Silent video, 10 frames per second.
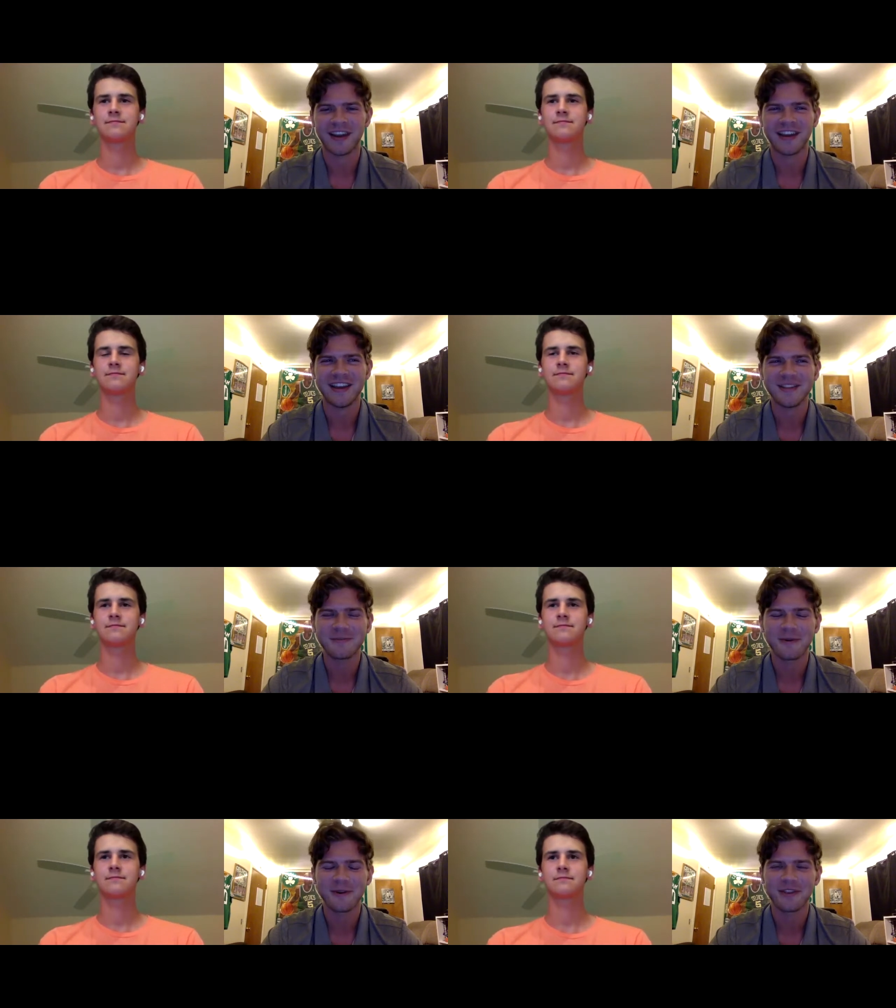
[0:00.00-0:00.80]
Speaker 1: it is
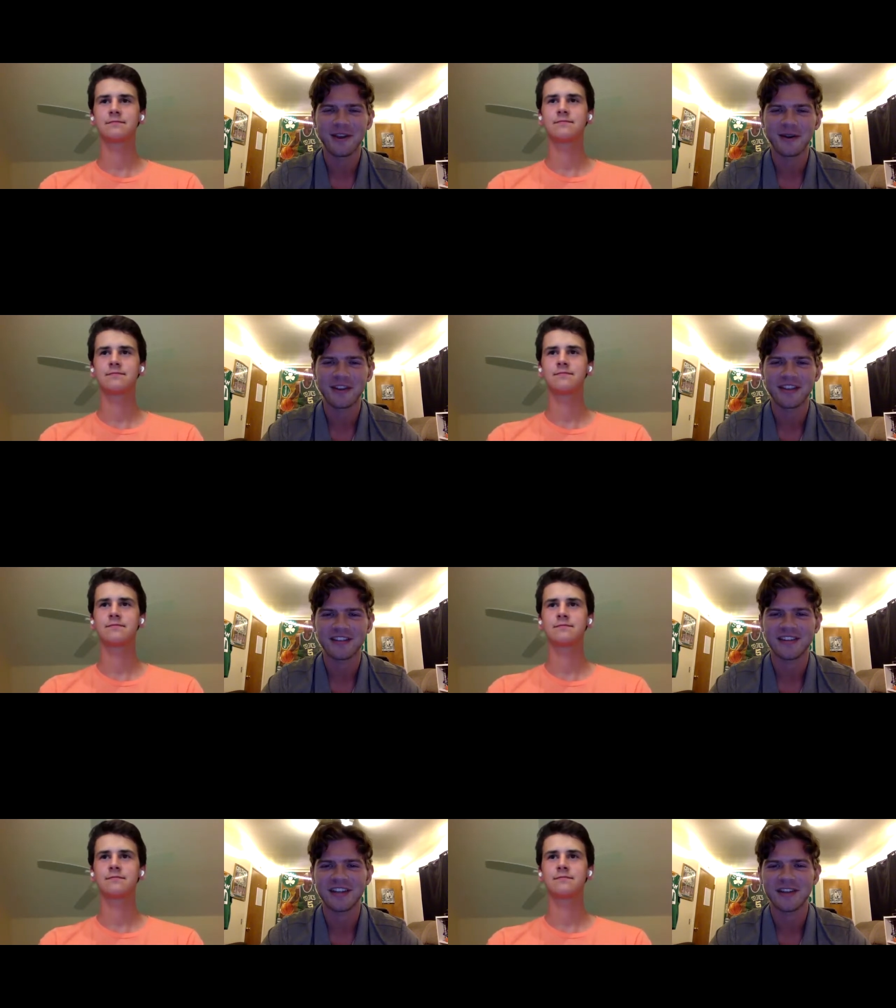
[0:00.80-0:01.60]
worth noting that
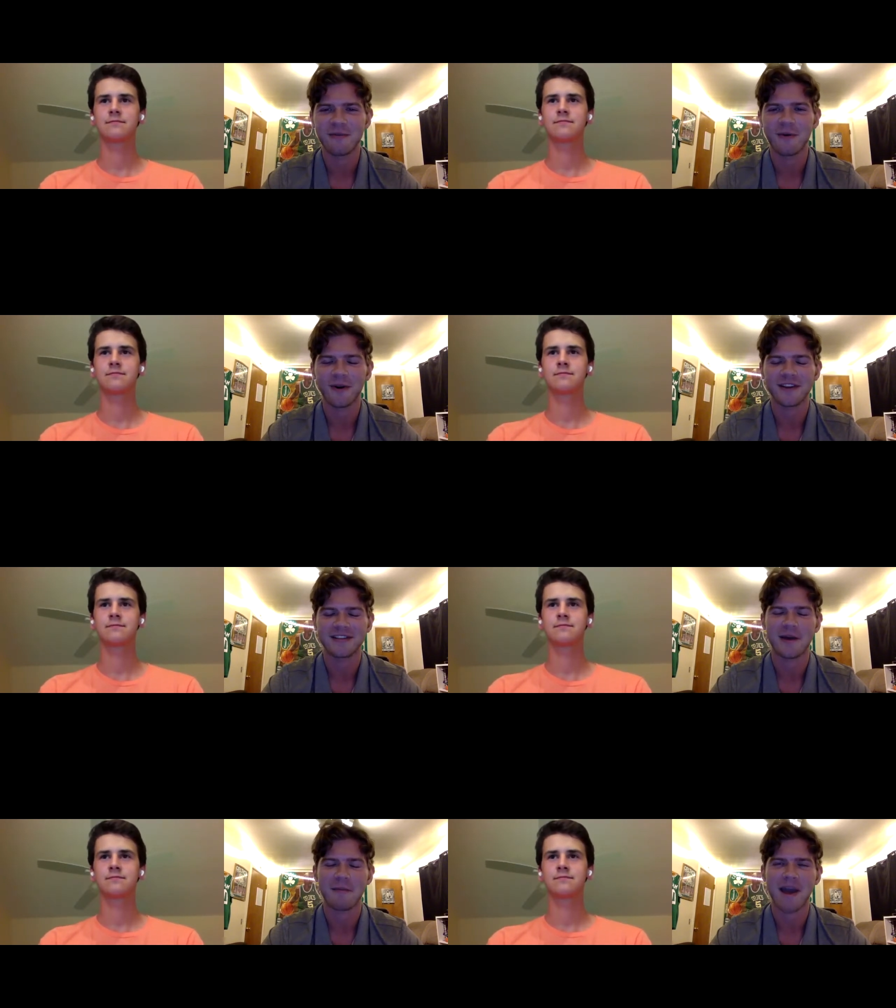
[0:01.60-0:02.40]
TJ Warren has
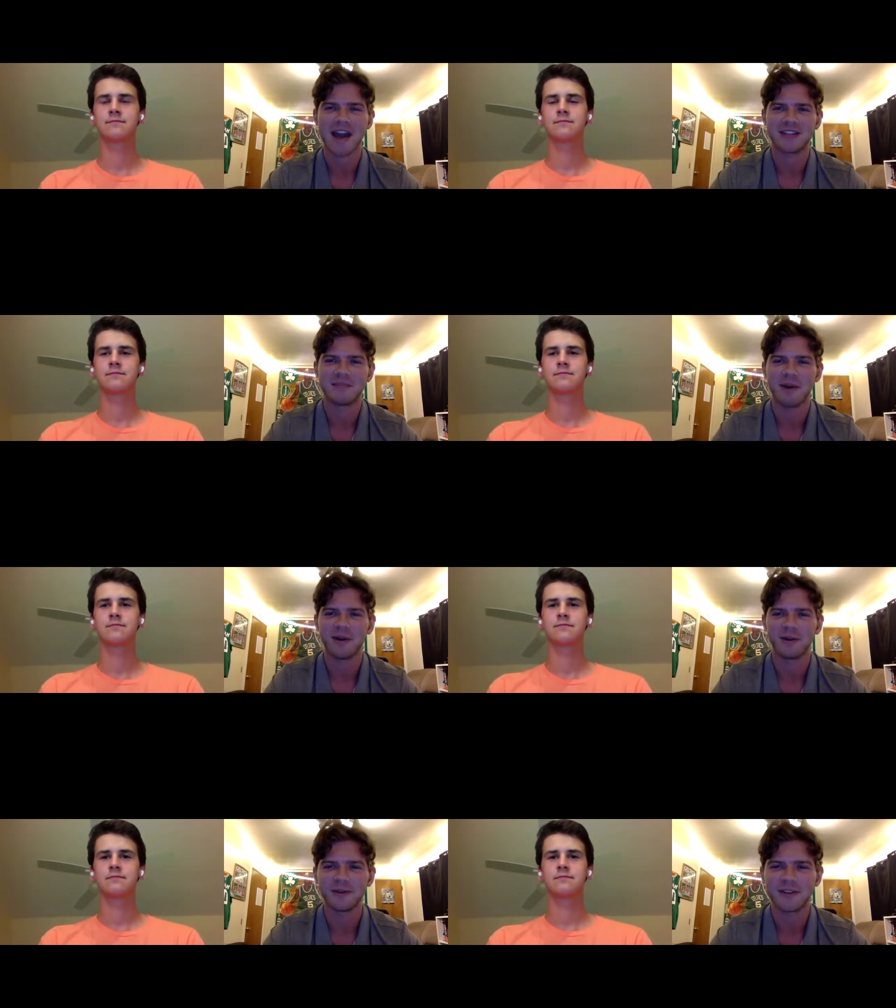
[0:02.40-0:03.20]
now matched
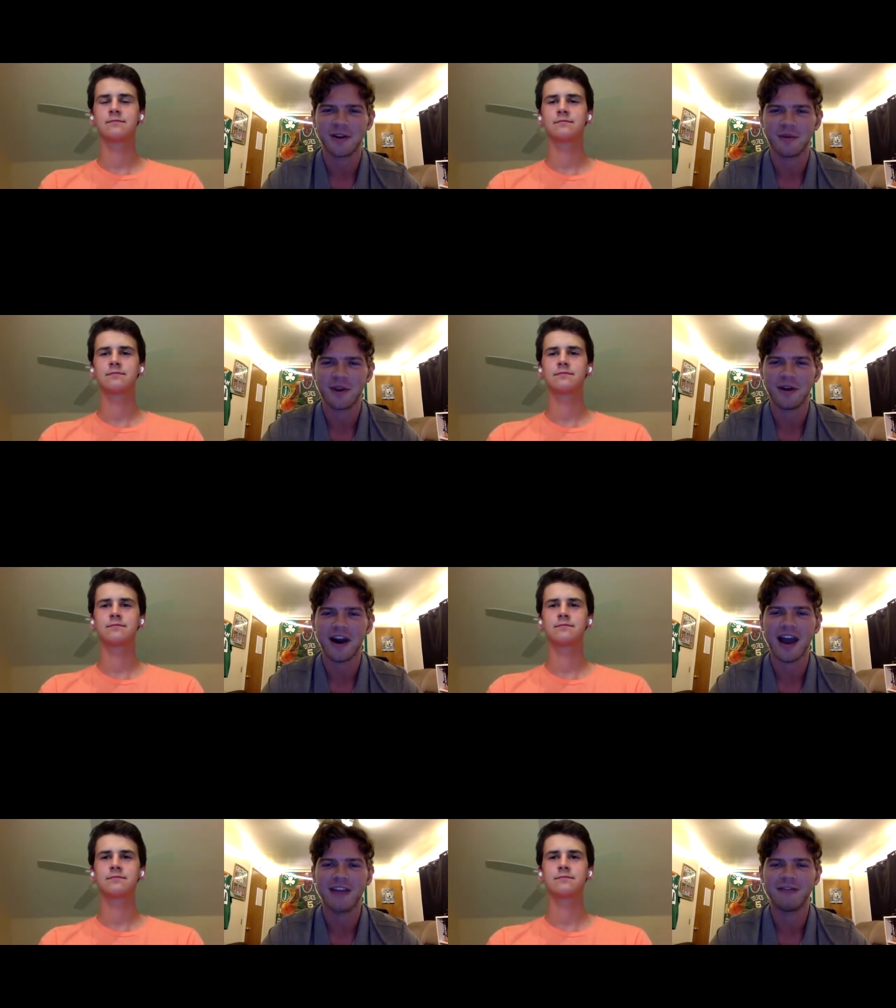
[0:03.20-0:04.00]
Butler's career
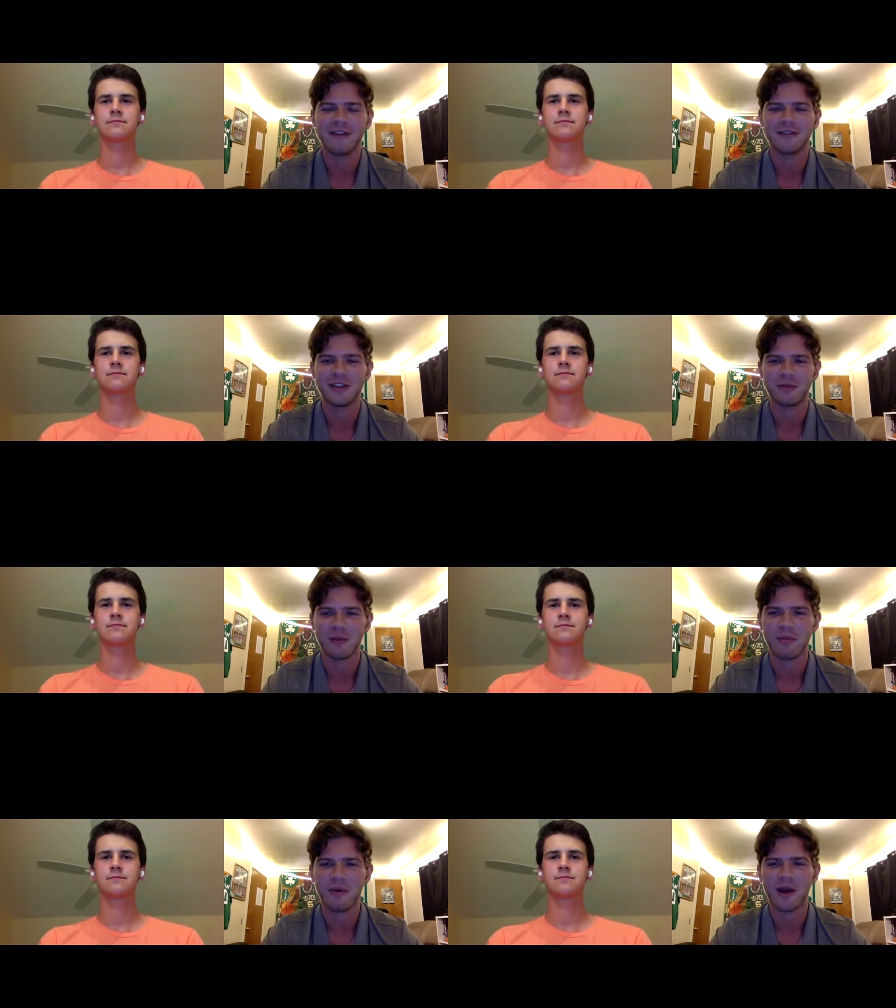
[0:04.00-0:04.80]
high of
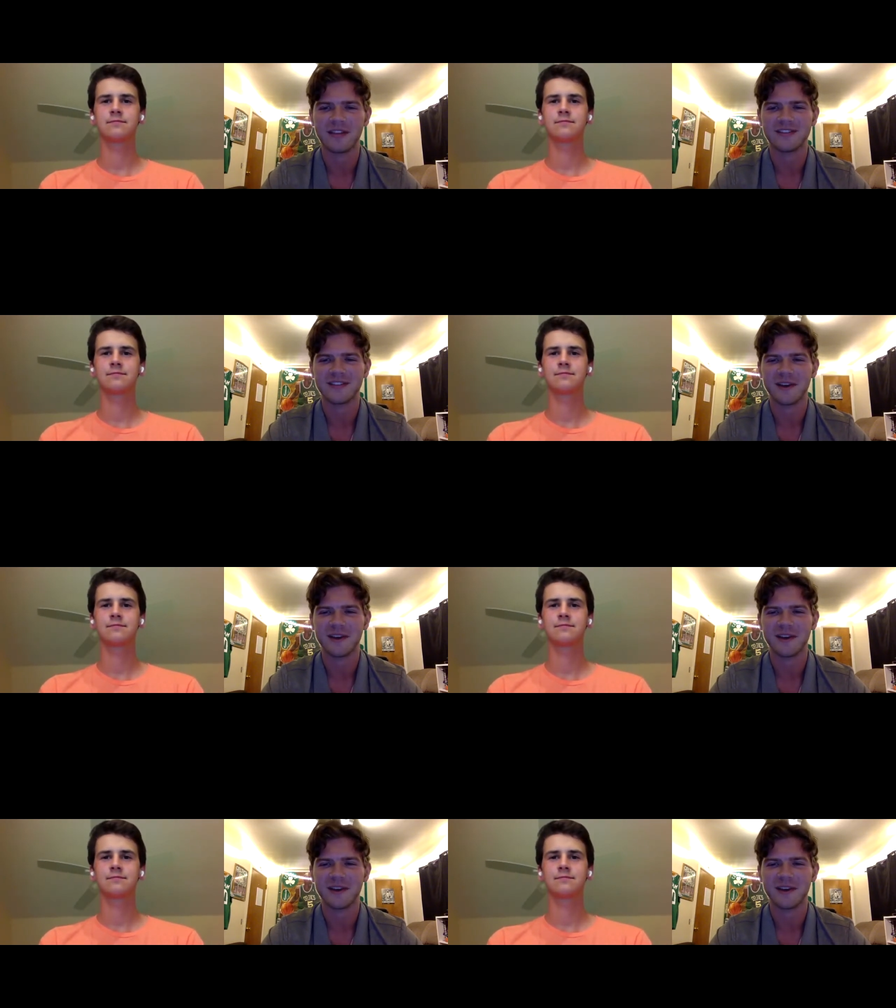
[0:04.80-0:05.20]
53 points.